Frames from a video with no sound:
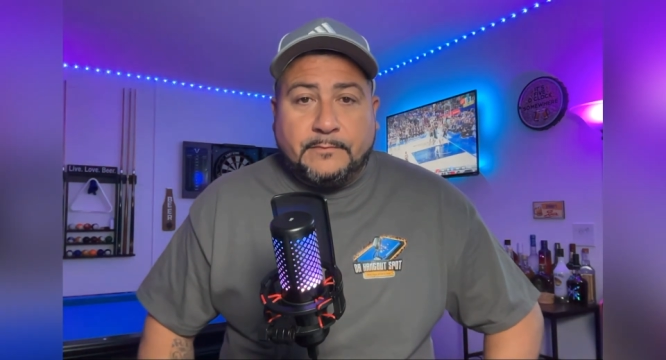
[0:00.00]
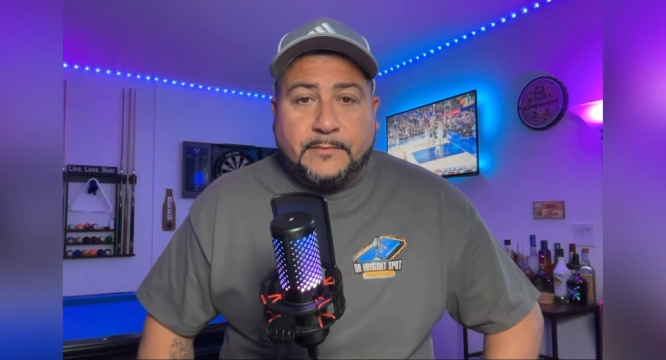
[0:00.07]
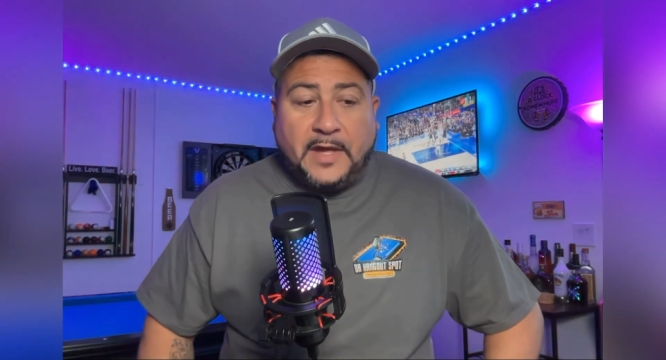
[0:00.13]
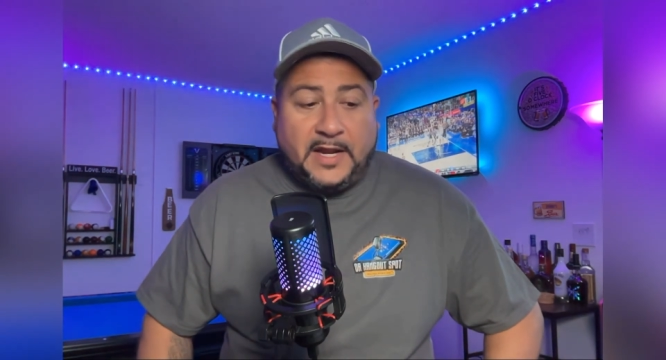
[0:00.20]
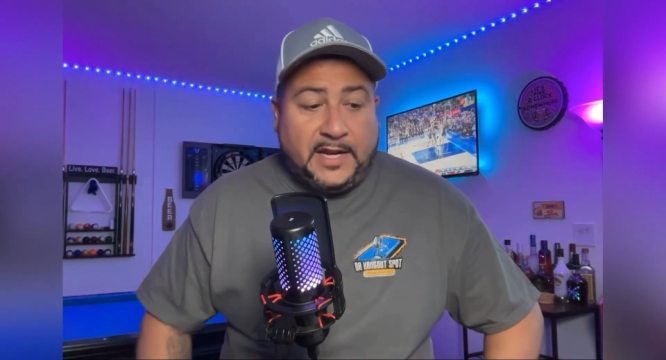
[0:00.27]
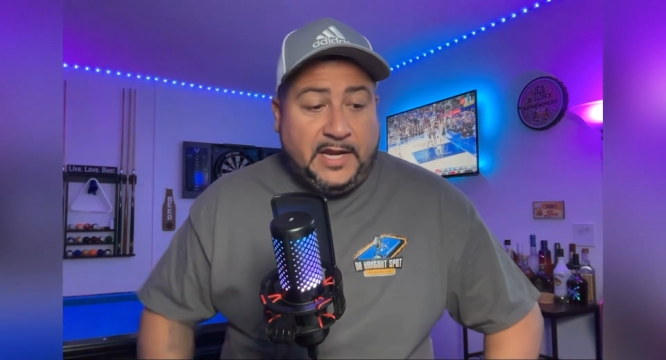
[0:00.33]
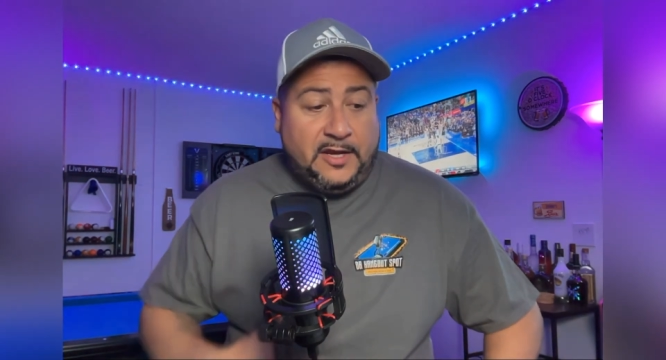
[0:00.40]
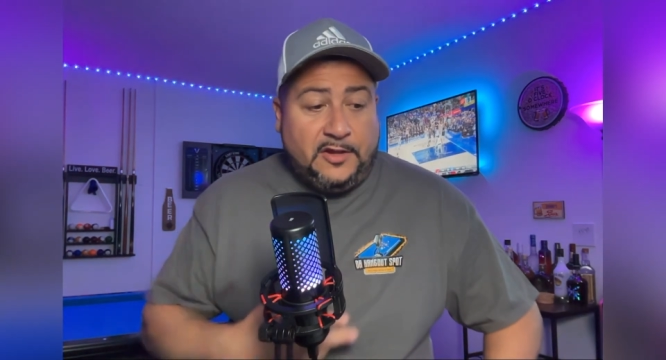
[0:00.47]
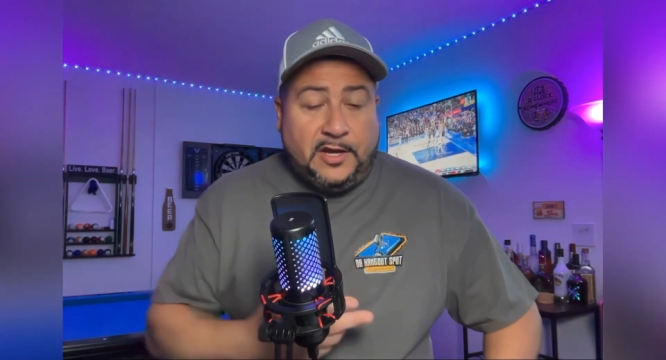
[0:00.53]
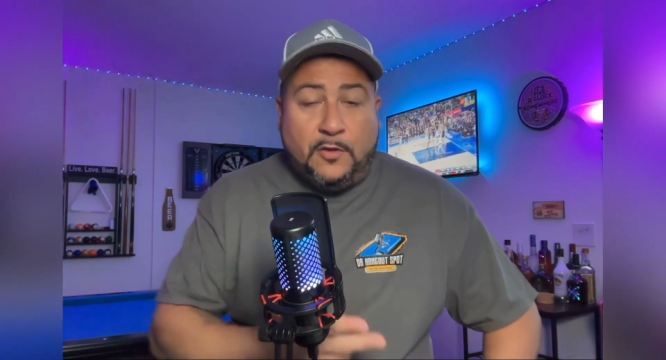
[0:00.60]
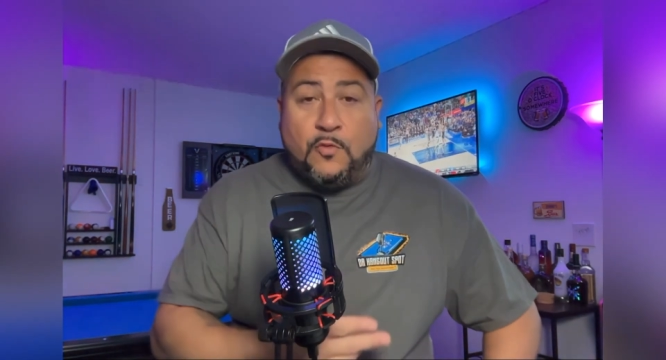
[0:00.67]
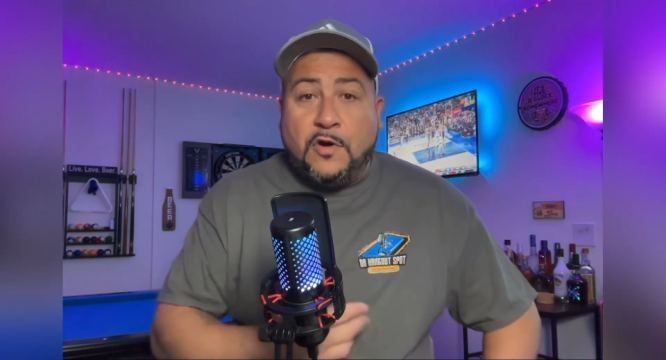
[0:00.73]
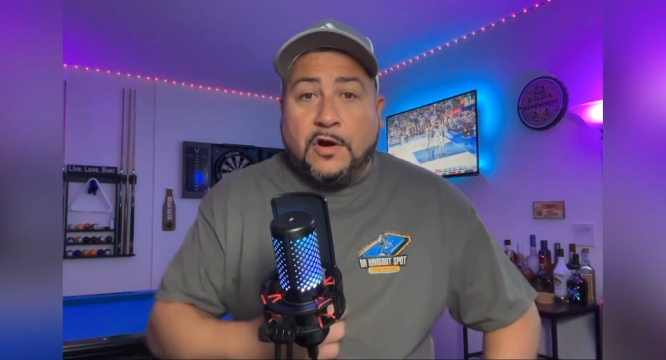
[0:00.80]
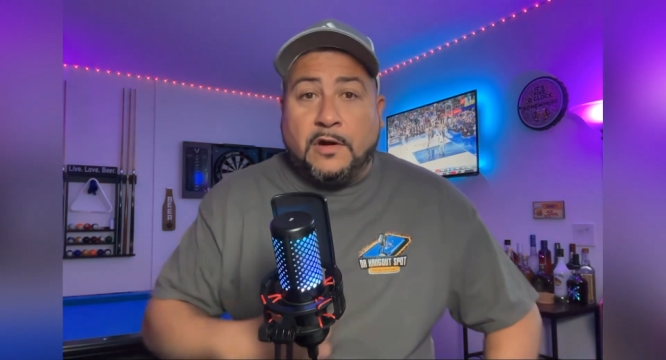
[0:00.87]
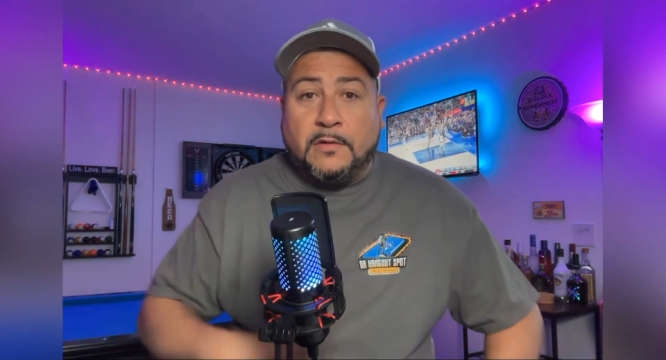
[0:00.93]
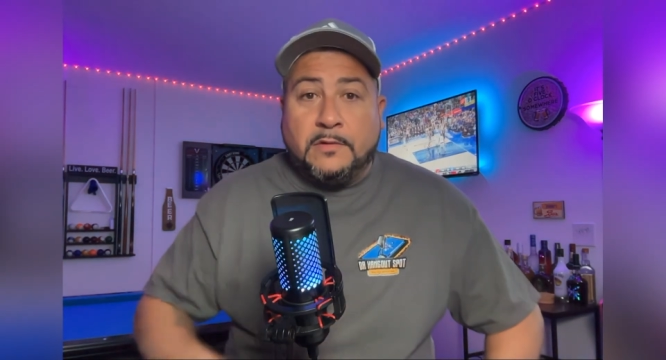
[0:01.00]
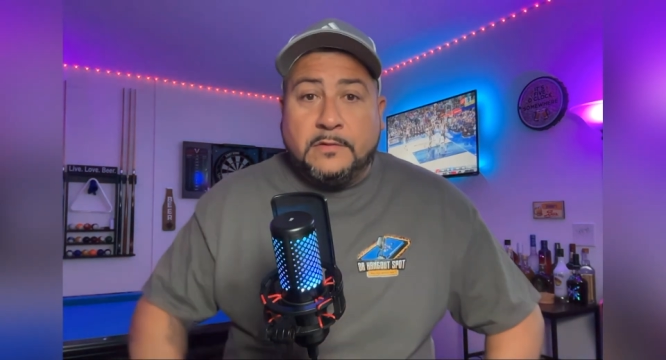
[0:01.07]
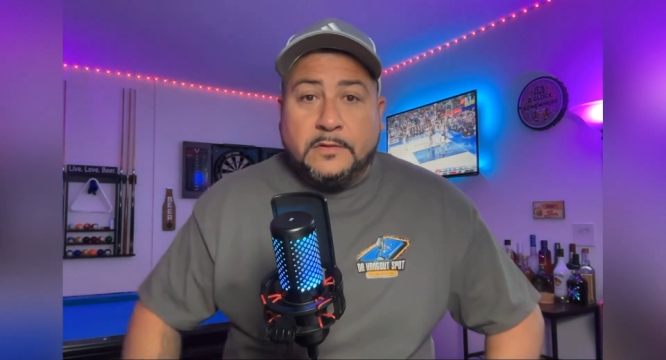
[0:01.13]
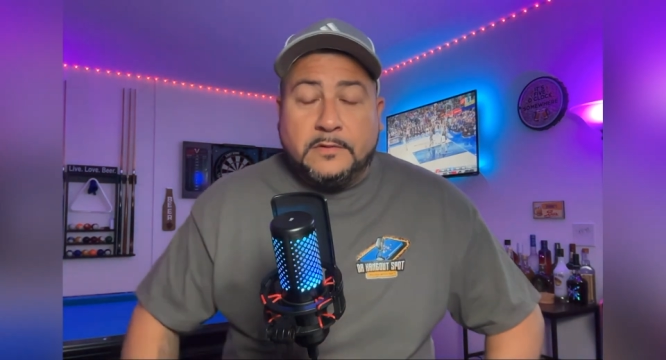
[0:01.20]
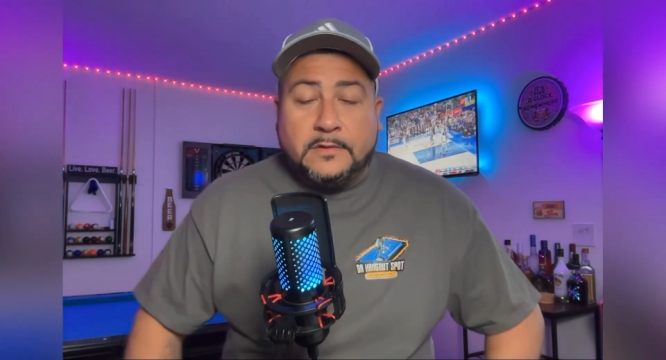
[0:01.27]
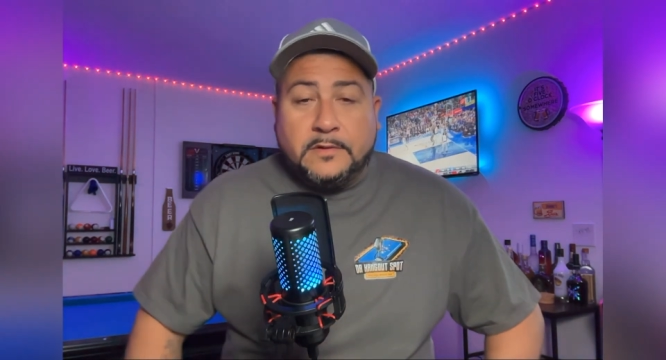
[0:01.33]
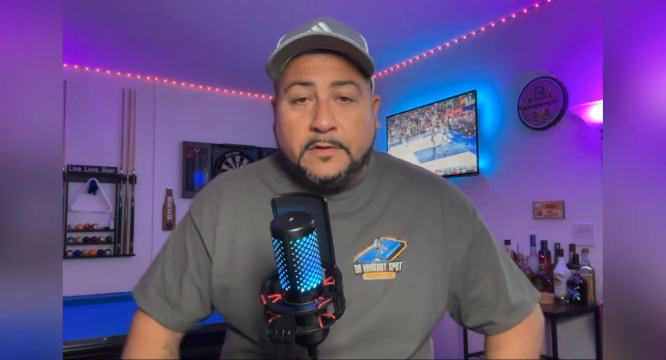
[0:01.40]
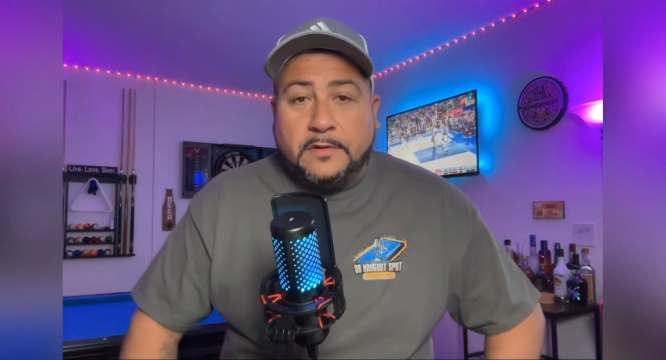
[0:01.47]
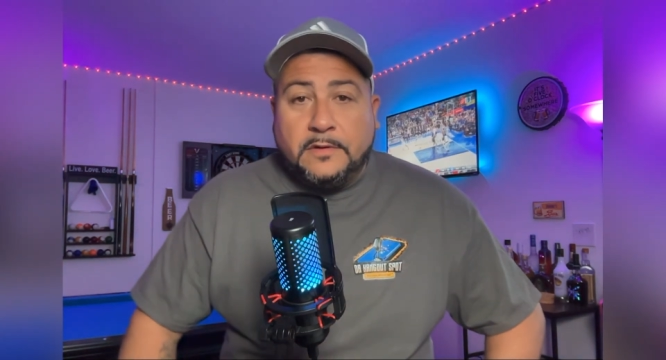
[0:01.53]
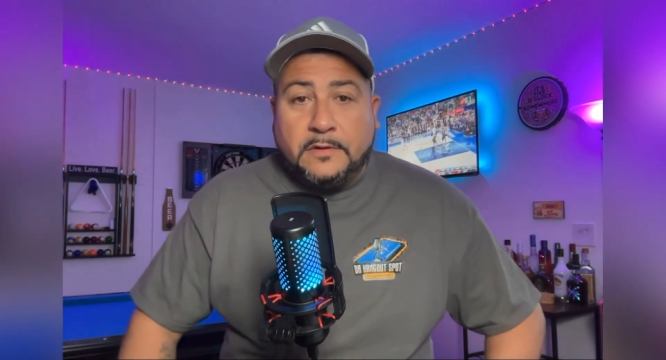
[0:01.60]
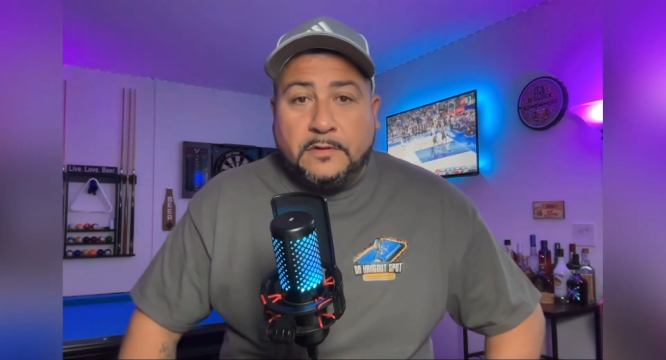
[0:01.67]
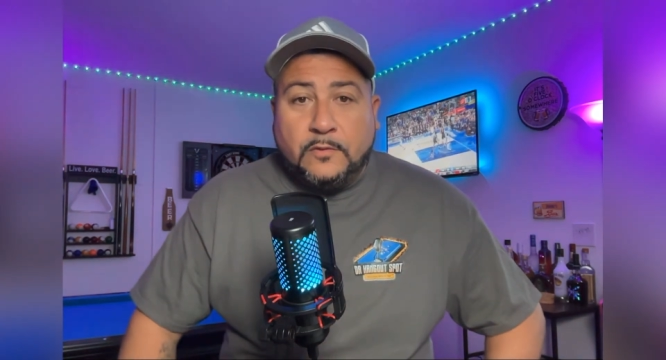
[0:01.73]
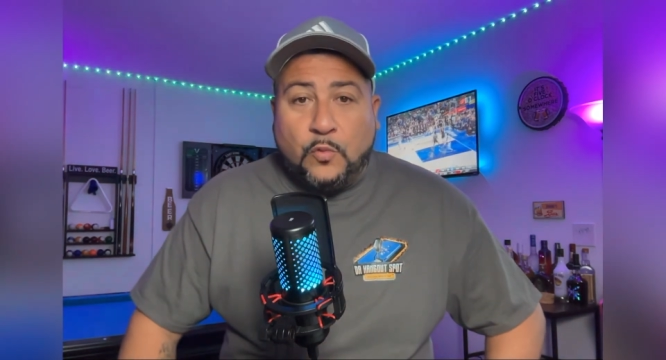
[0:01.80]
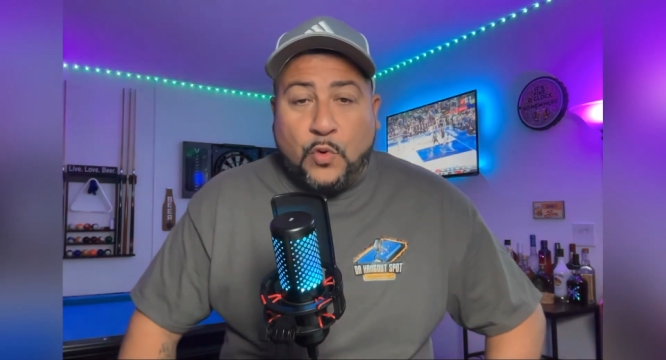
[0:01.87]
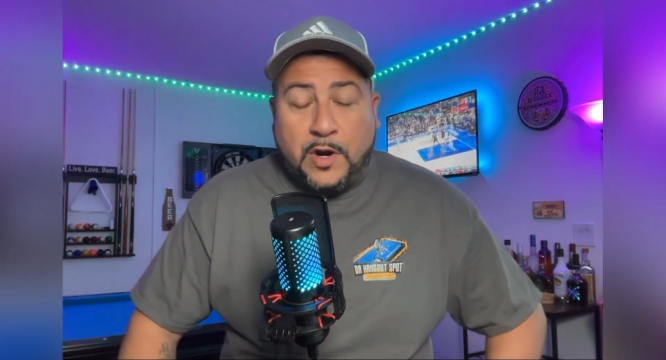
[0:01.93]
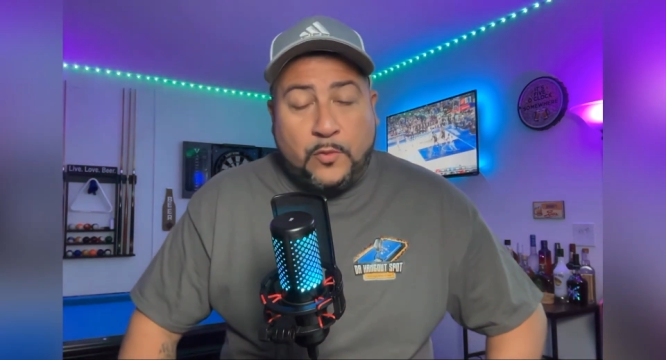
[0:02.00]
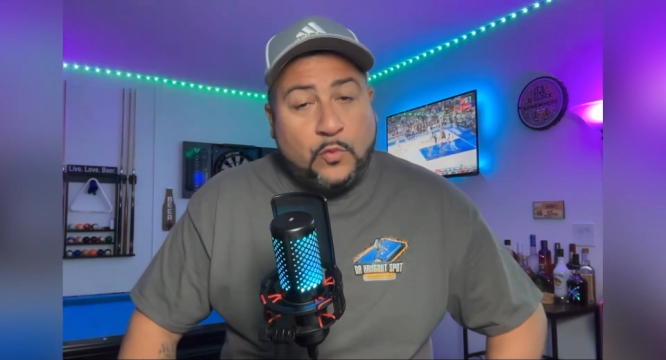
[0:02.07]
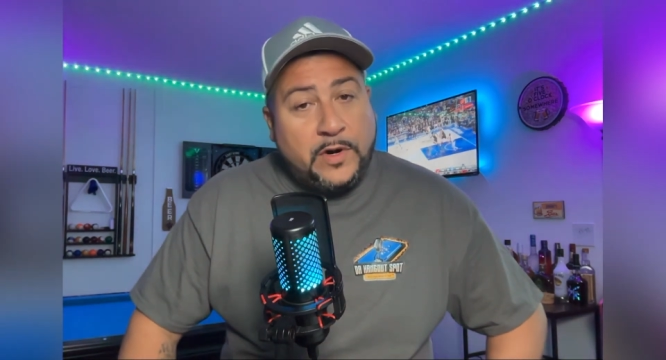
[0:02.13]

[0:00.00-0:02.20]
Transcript: And here they were, one